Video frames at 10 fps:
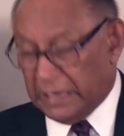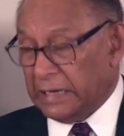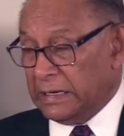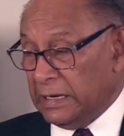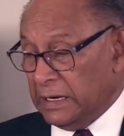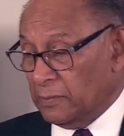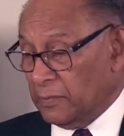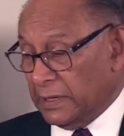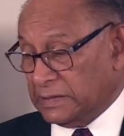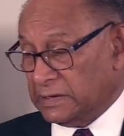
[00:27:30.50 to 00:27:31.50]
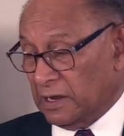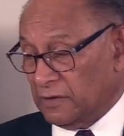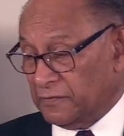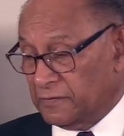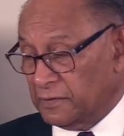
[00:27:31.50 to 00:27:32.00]
and hid
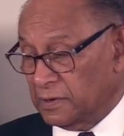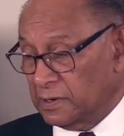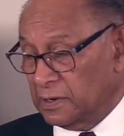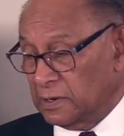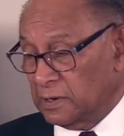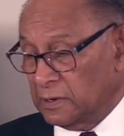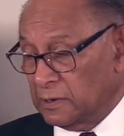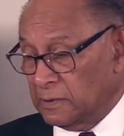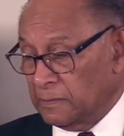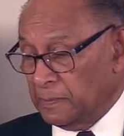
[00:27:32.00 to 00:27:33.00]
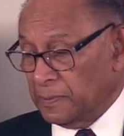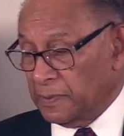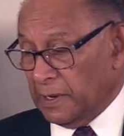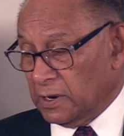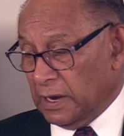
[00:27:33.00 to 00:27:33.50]
myself.
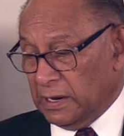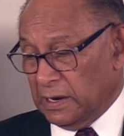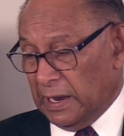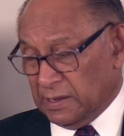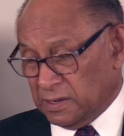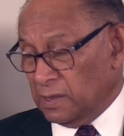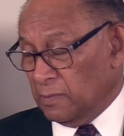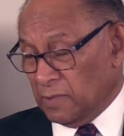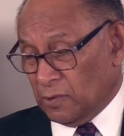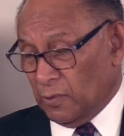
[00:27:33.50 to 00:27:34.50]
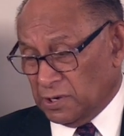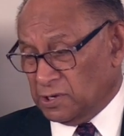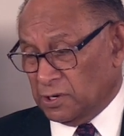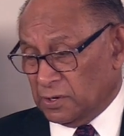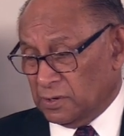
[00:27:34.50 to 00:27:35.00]
Then God asked him the
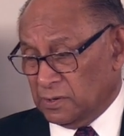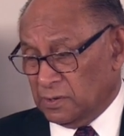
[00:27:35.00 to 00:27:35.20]
question.